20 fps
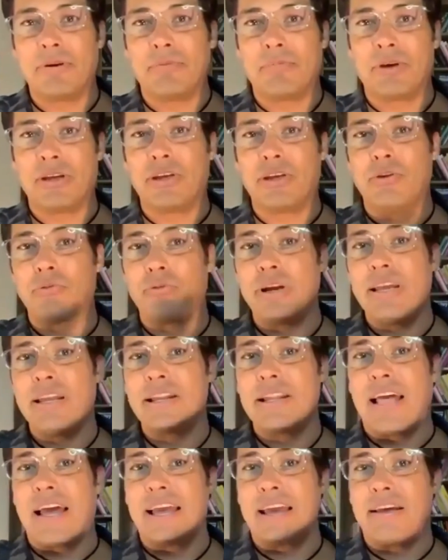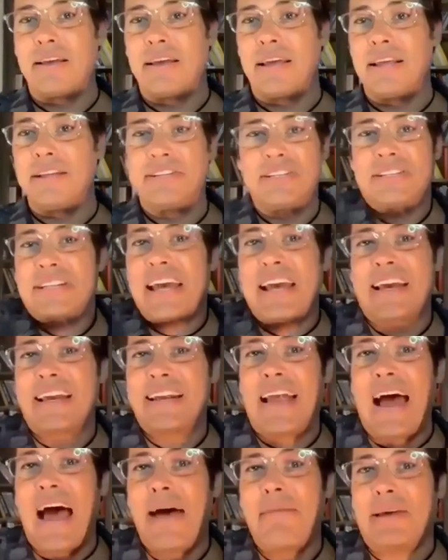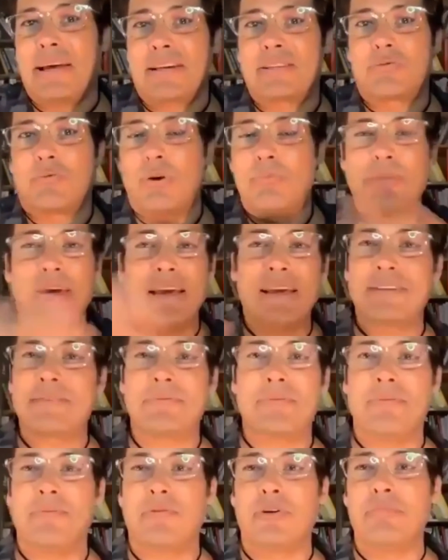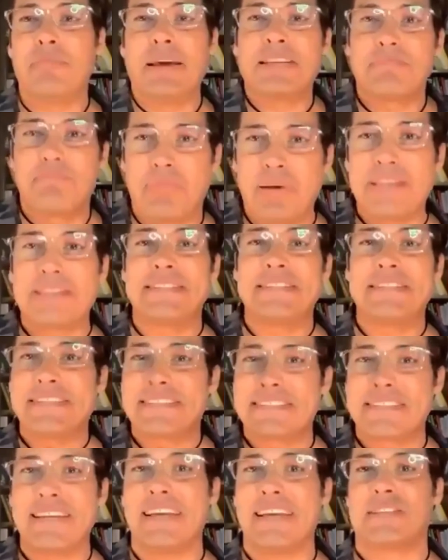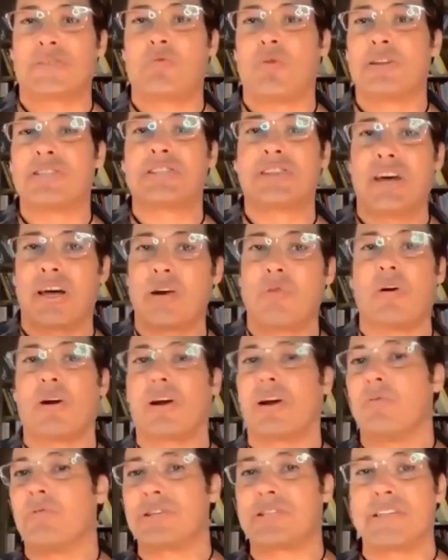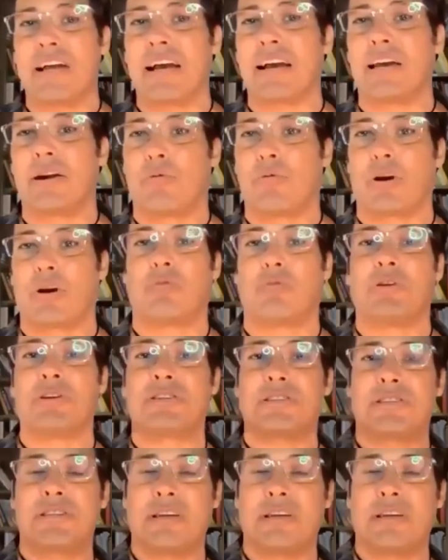you read like just economics. What makes business sense? What's gonna work and what's not gonna work? What's